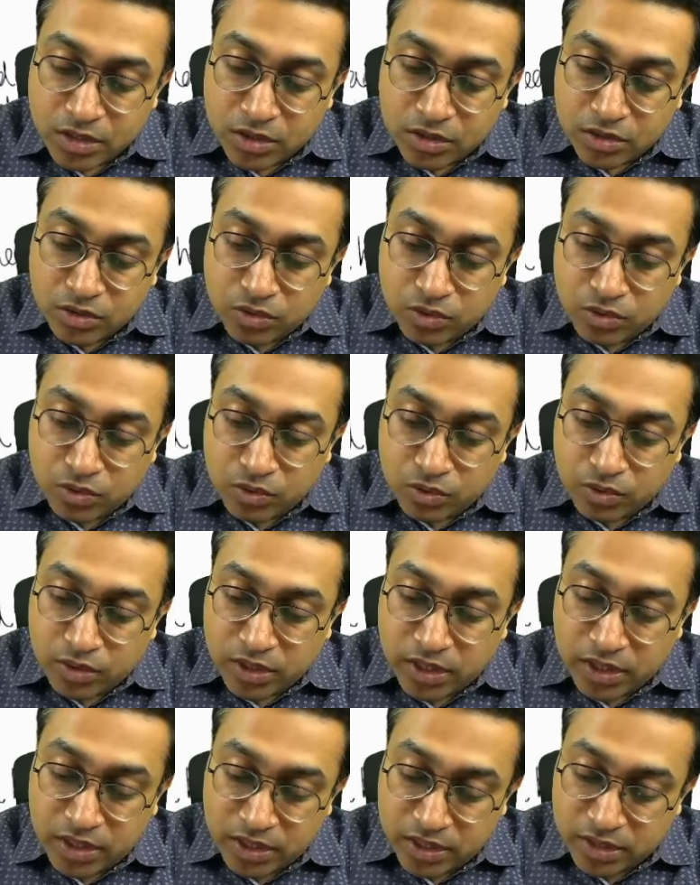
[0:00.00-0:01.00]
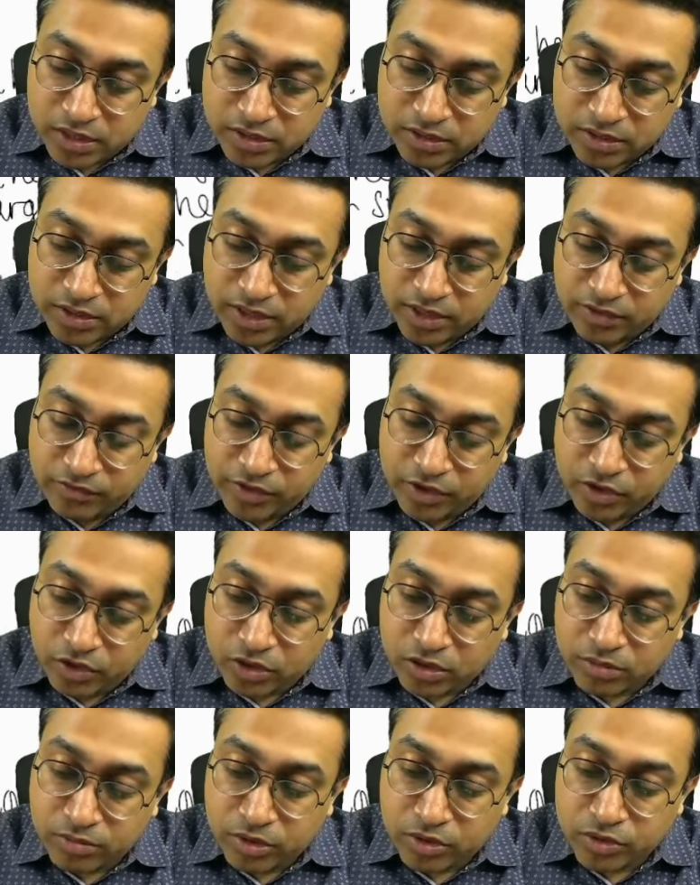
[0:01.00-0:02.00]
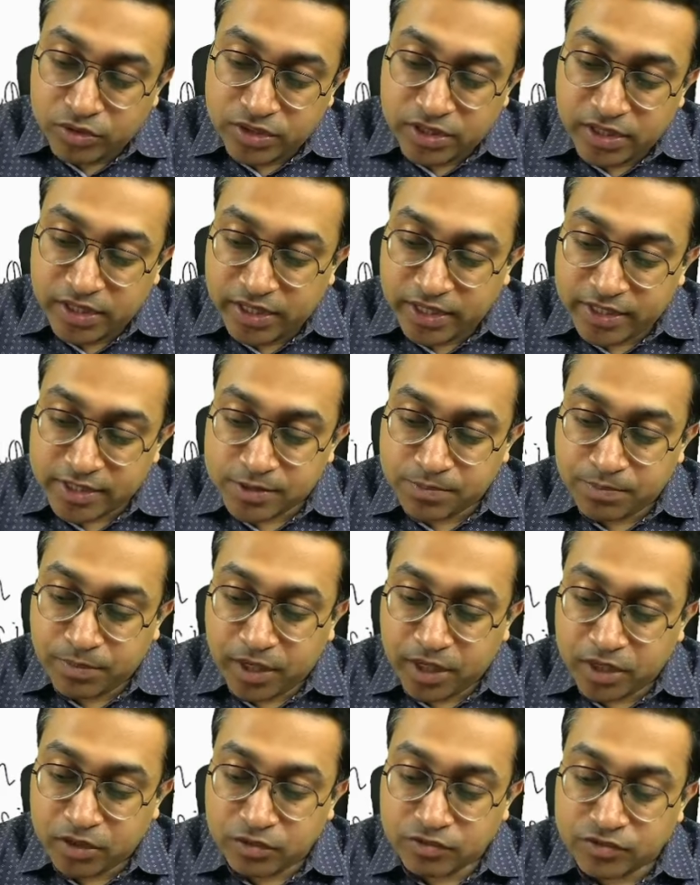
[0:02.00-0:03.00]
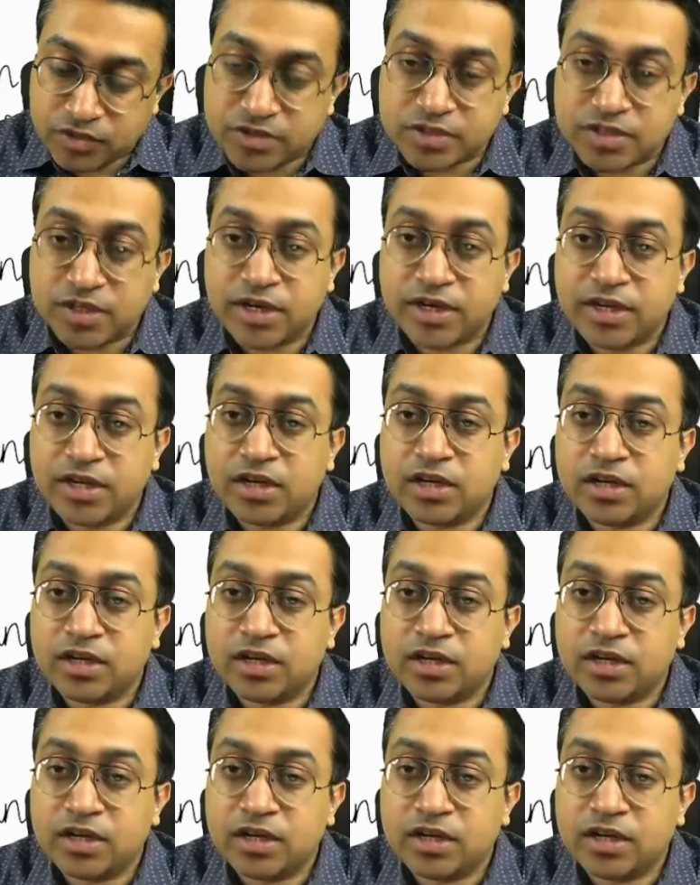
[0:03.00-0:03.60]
Okay, then we talk about the next part of this radial nerve,